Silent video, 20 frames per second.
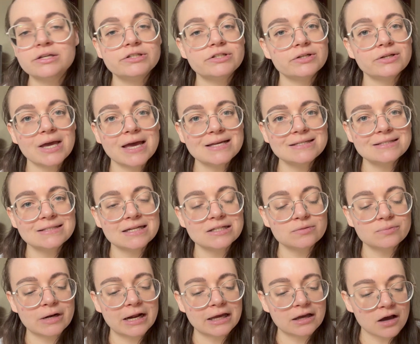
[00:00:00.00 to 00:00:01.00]
So yes,
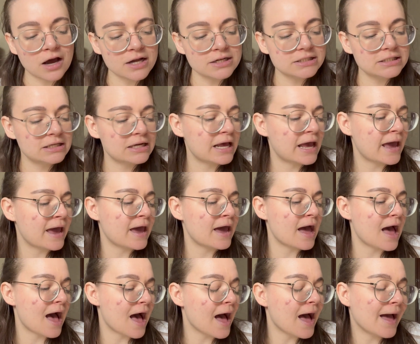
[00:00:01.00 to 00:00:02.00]
that's what I got
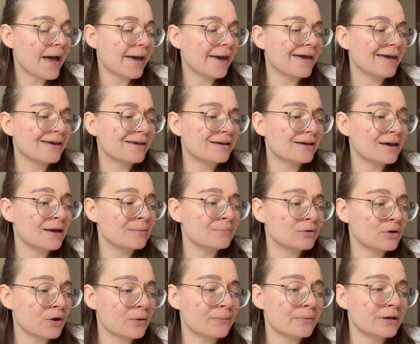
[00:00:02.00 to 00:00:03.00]
today. I
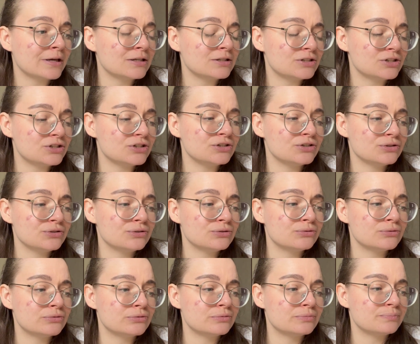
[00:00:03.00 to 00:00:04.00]
am going
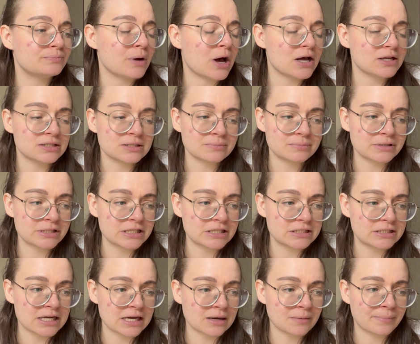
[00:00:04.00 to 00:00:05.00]
to
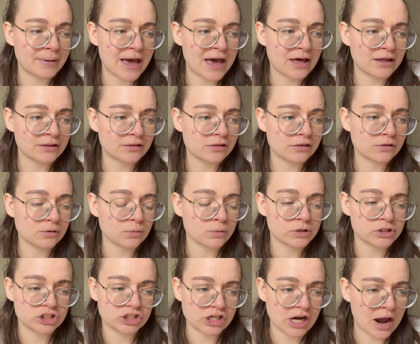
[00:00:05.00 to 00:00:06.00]
possibly take a bath
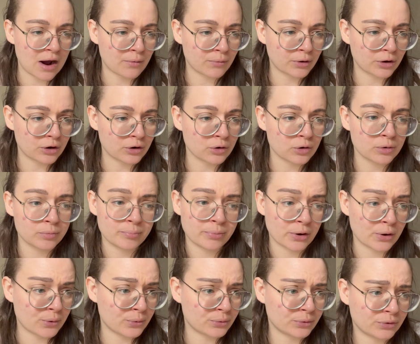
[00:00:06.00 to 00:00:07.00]
or shower or
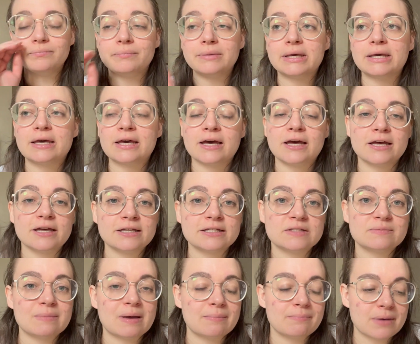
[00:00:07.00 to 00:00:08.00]
both
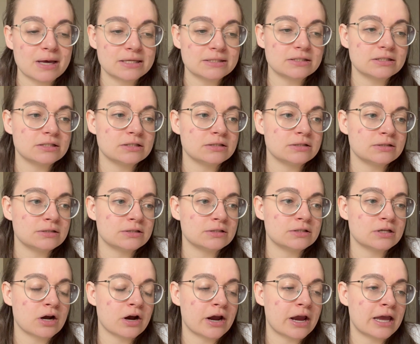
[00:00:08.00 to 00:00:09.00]
because my
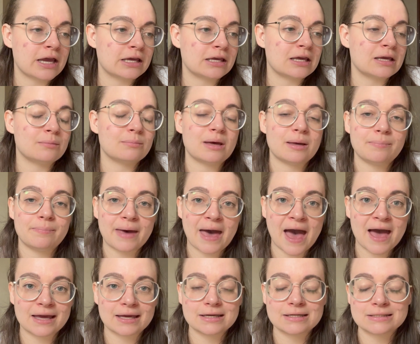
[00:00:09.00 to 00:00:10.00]
muscles are aching. My
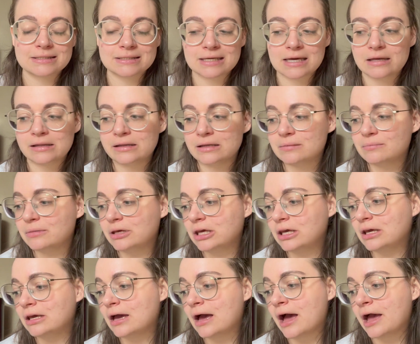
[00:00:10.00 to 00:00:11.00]
back is killing
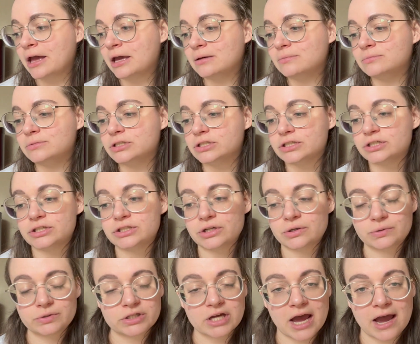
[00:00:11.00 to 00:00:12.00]
me. I am just
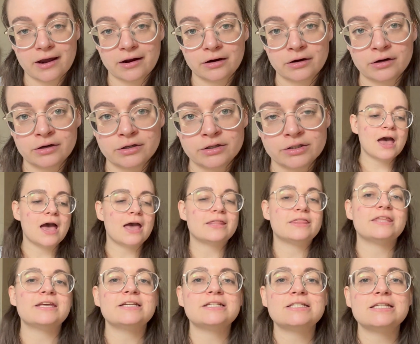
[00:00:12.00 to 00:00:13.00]
so tired. I
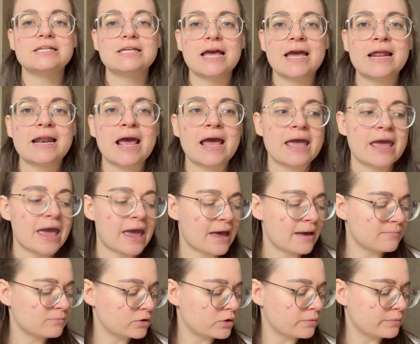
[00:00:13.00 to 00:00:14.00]
think tonight I
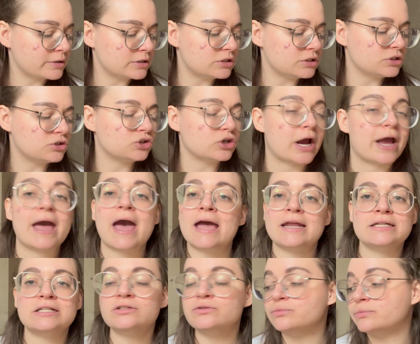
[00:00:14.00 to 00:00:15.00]
am going to try. I
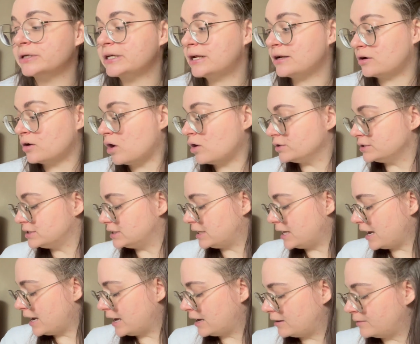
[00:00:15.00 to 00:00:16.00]
didn't read at all
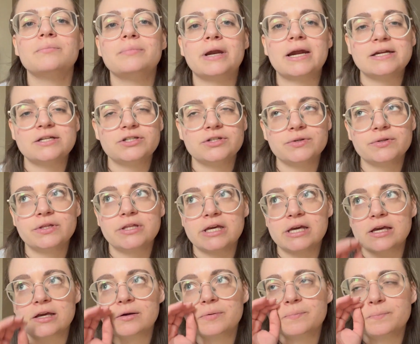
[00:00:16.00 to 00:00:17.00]
today, but I do
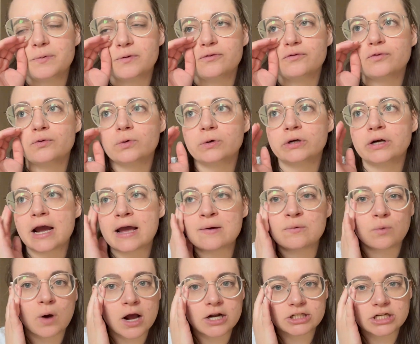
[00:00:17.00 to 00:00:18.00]
think before I
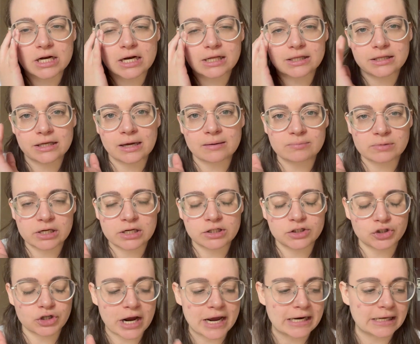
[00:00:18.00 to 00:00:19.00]
watch anything, I'm going to
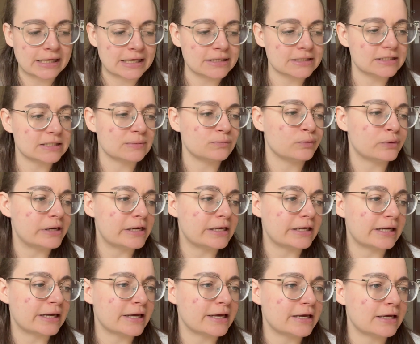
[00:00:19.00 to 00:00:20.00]
try to get some
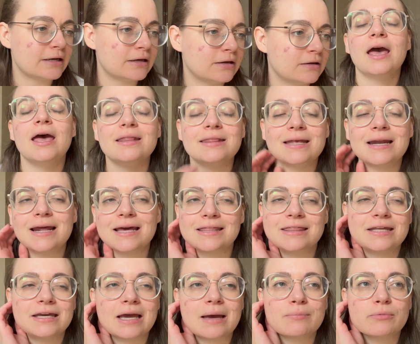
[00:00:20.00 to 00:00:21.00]
reading in. And then I
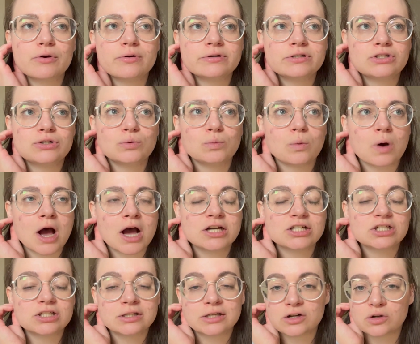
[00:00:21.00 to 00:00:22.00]
think I'm going to
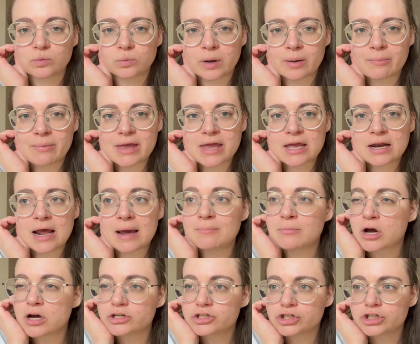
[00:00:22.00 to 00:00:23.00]
watch Little Women. I'm
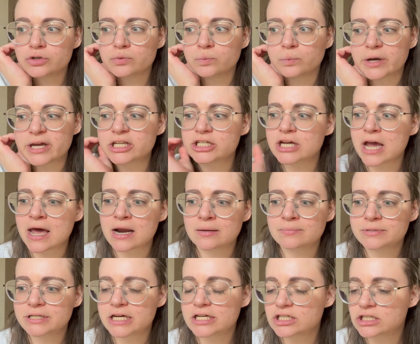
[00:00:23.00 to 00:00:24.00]
not sure which
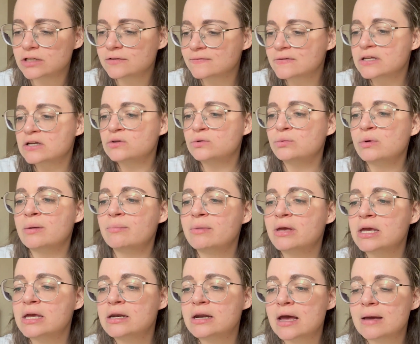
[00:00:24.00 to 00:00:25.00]
adaptation of Little
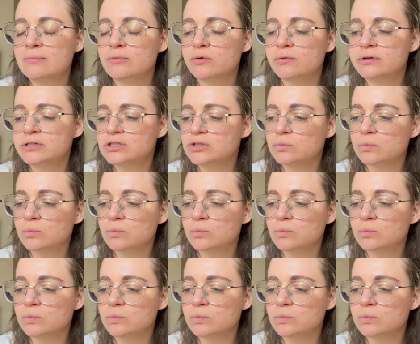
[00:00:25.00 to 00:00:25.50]
Women I'm going to